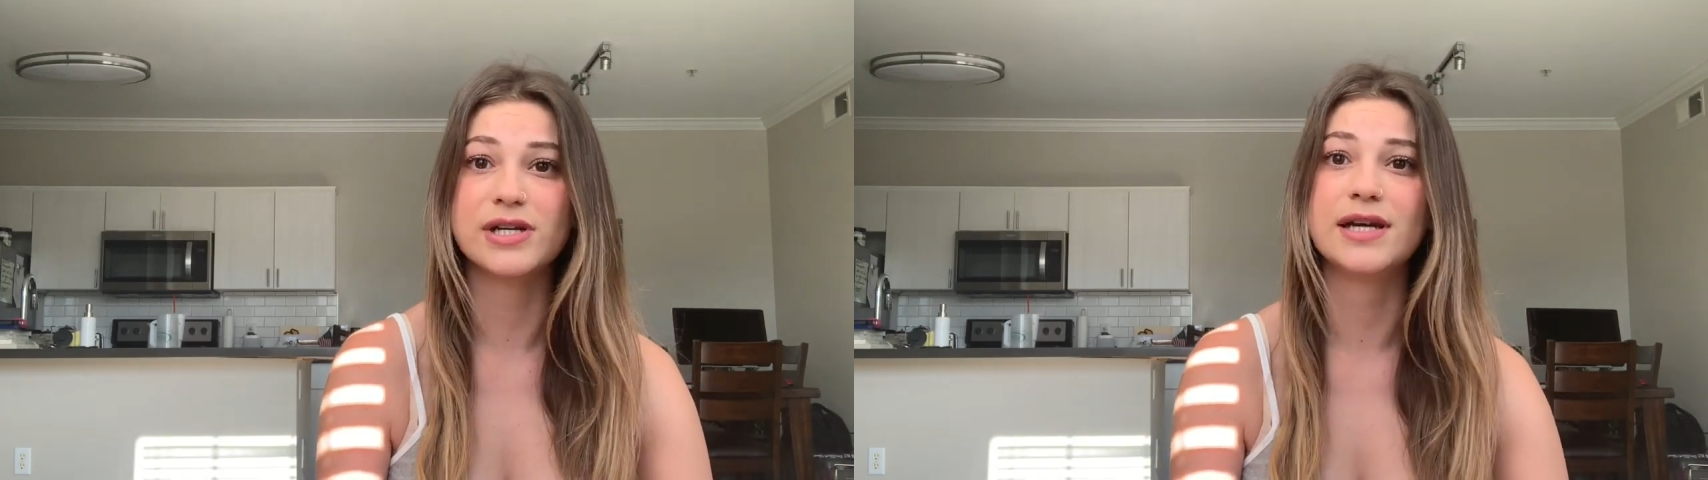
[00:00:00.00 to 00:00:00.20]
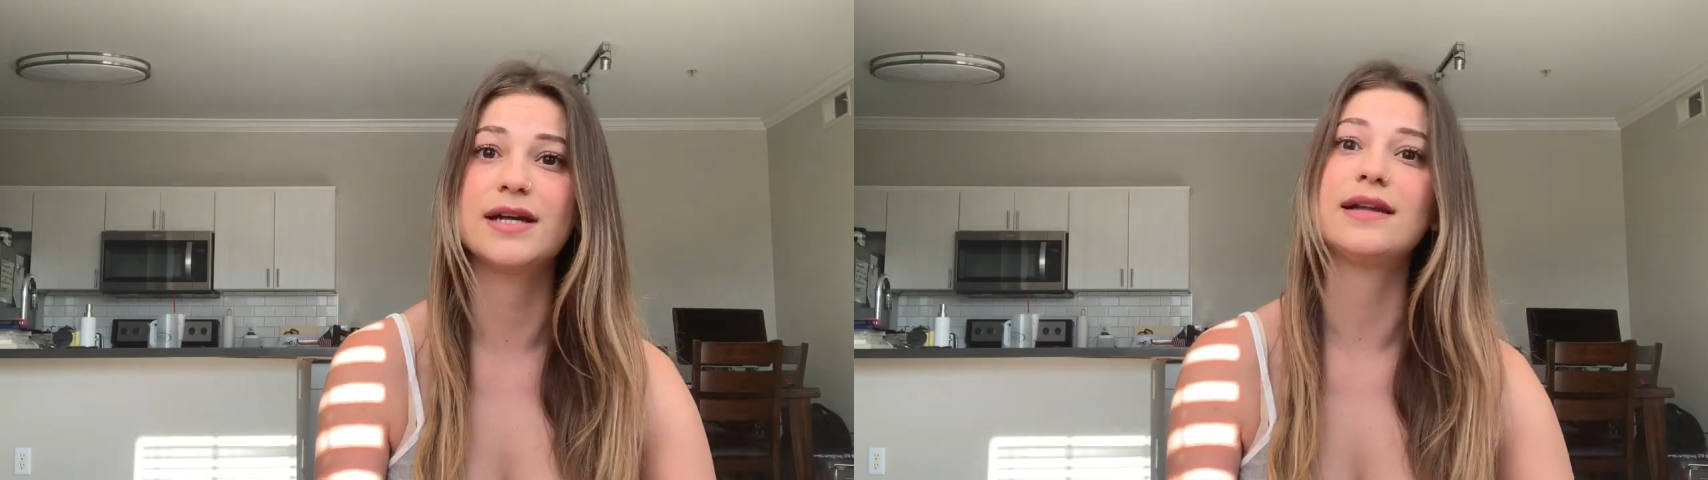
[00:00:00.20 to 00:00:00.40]

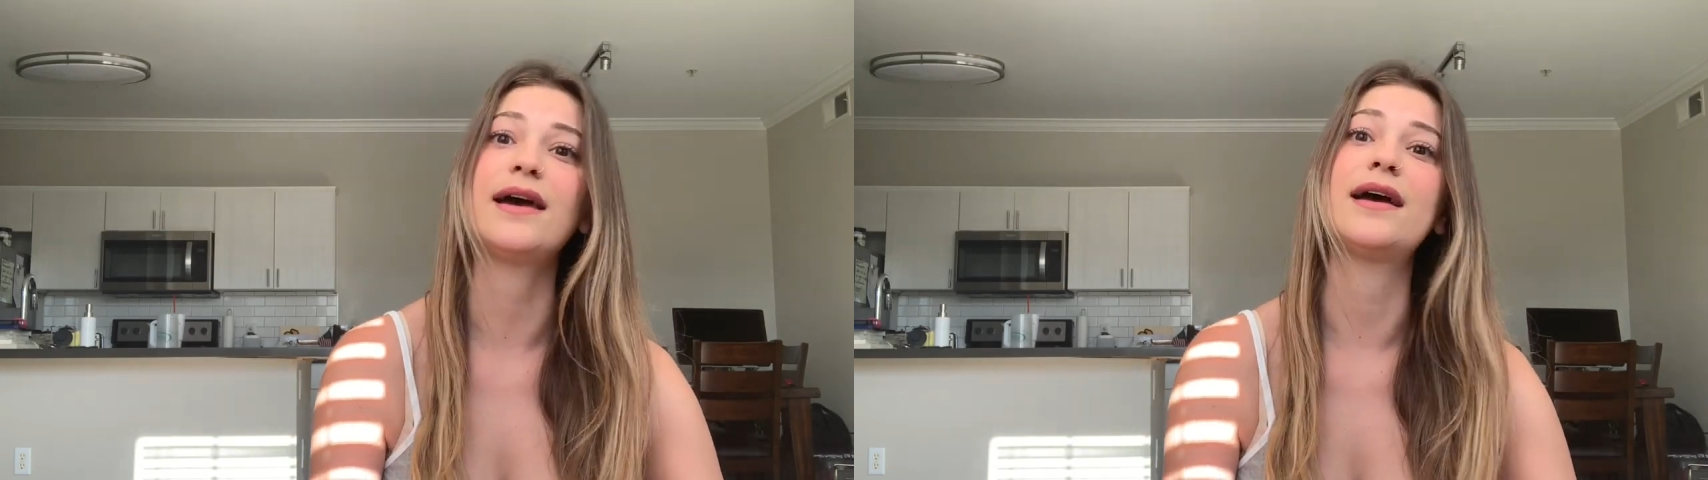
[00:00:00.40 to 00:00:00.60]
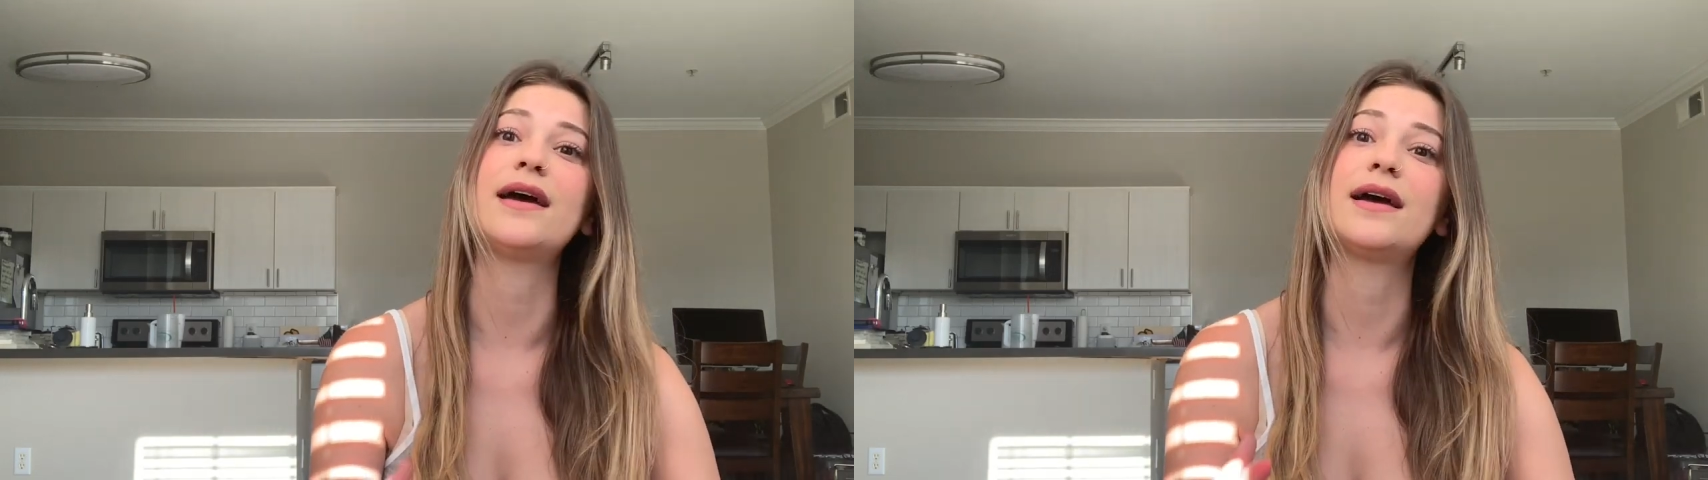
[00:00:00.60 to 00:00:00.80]

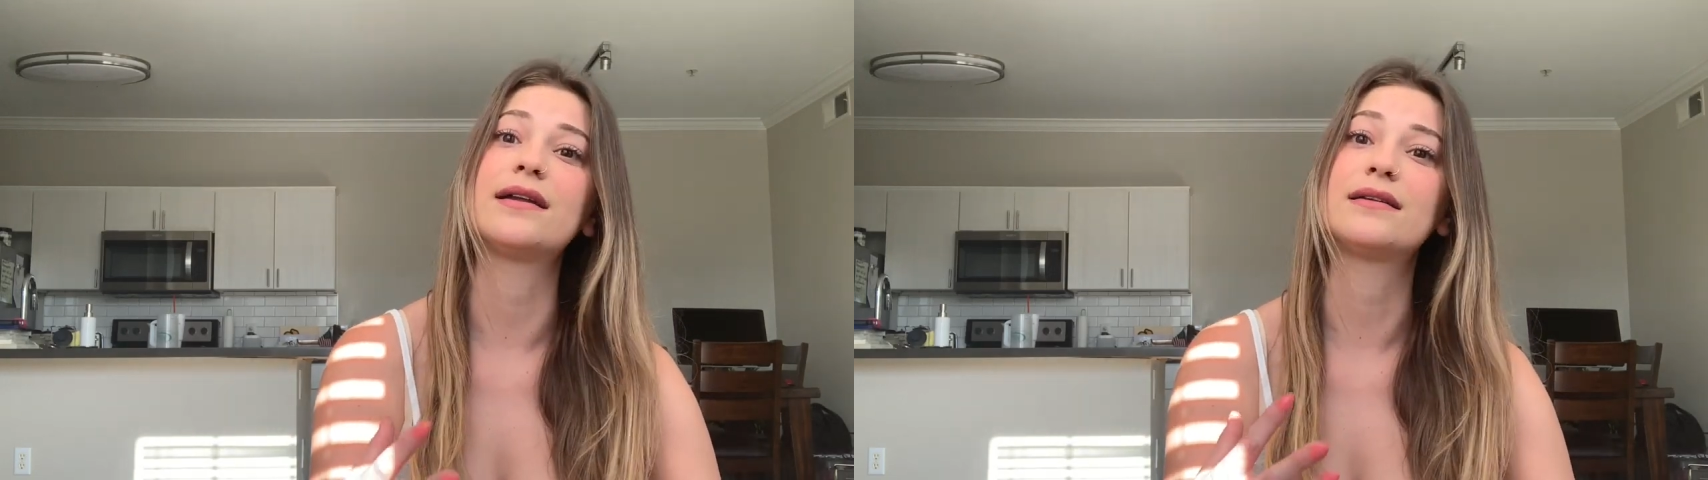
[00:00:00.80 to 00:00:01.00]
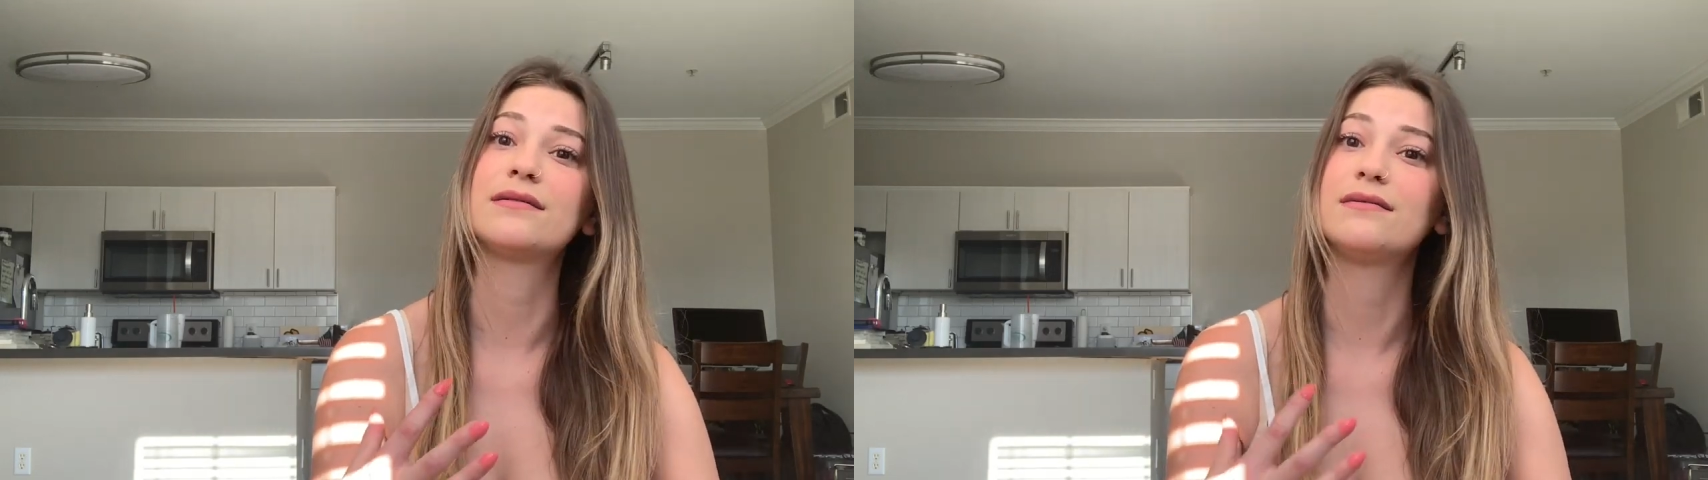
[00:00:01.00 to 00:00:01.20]

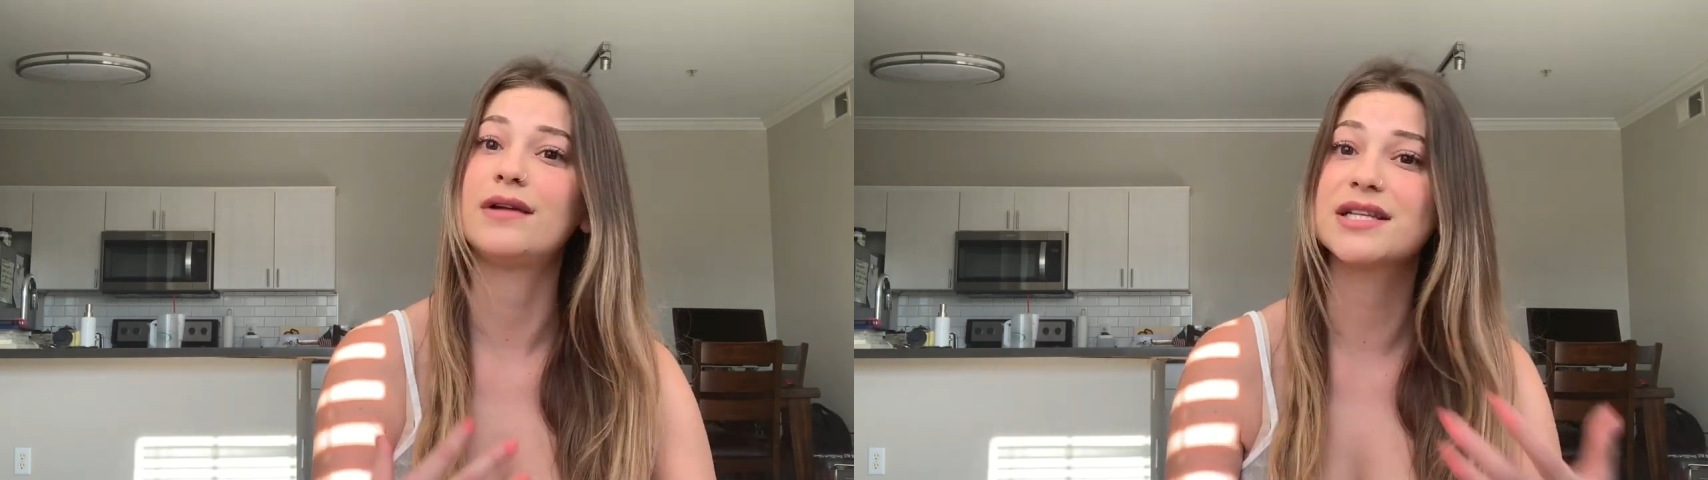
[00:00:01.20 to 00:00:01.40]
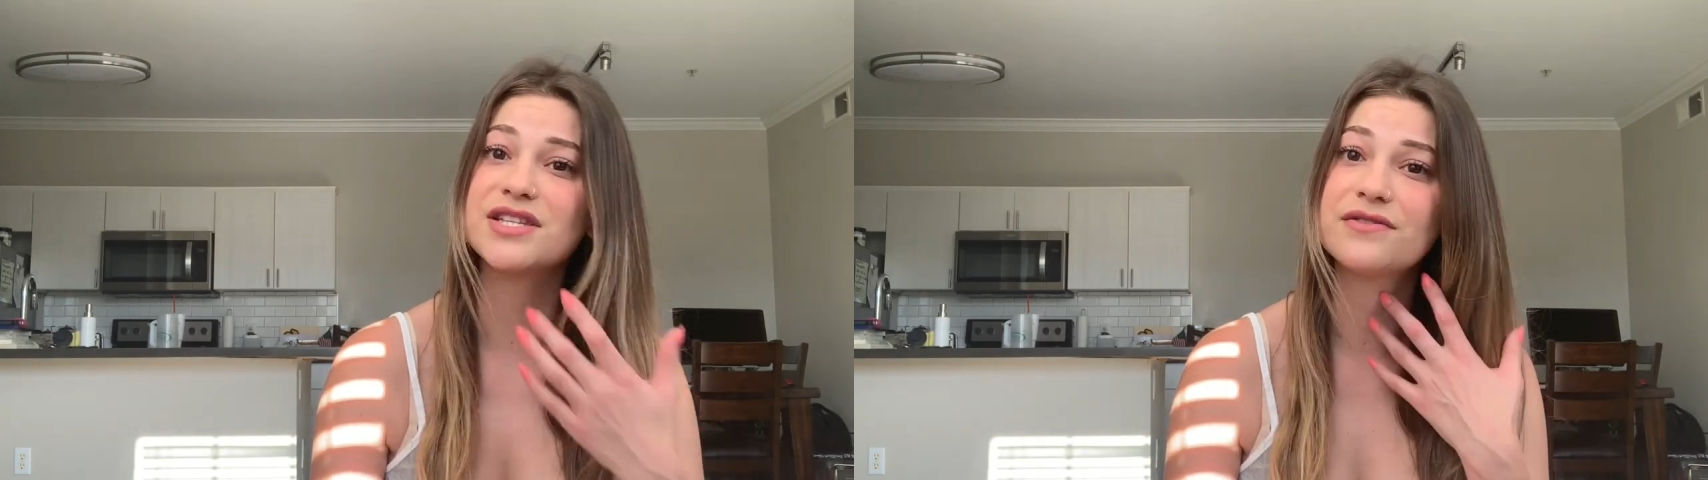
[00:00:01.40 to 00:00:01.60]
and
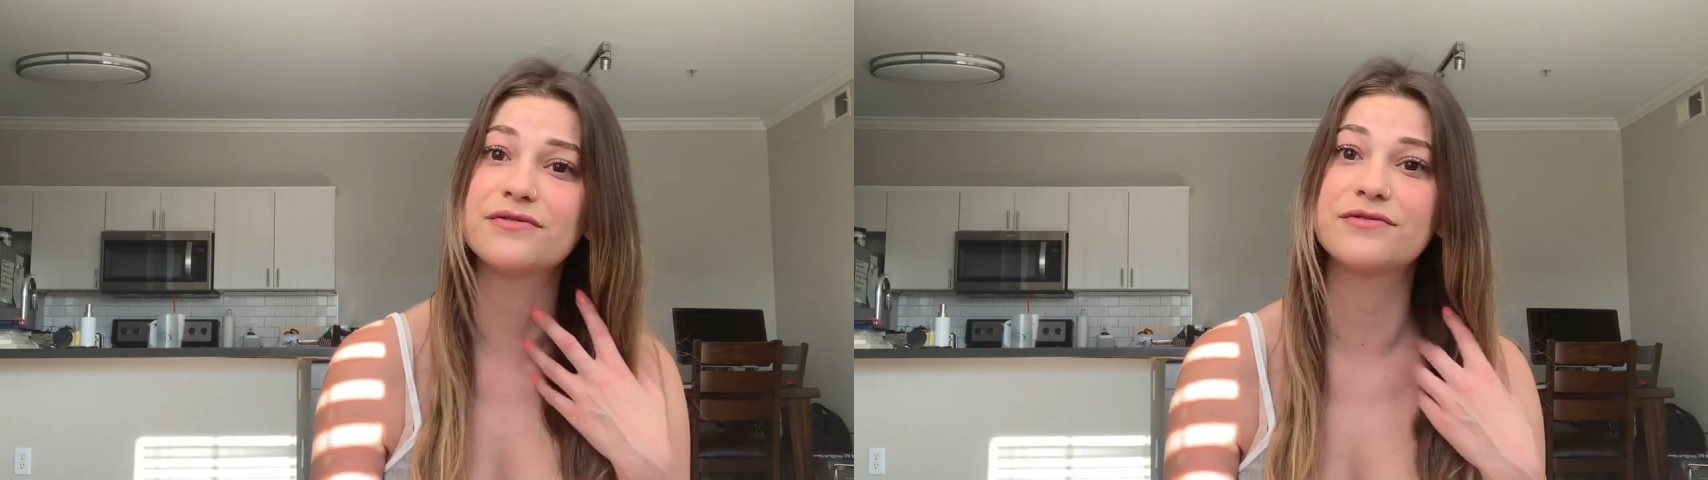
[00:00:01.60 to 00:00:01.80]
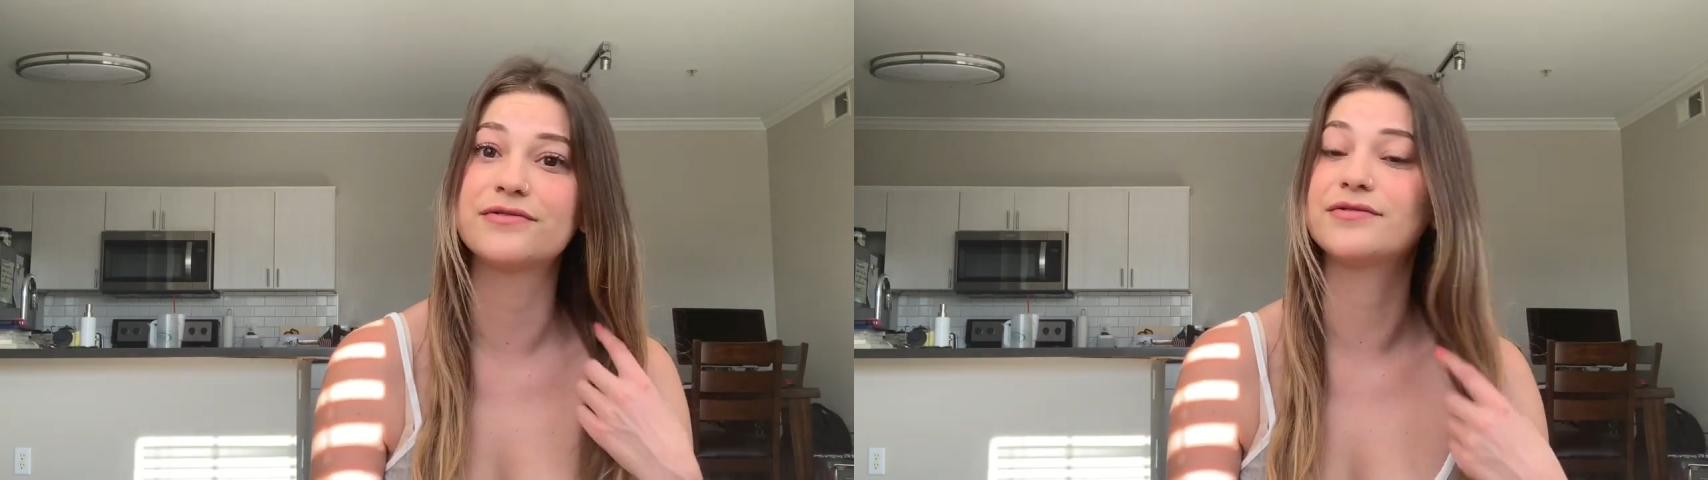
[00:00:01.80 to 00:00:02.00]
lots of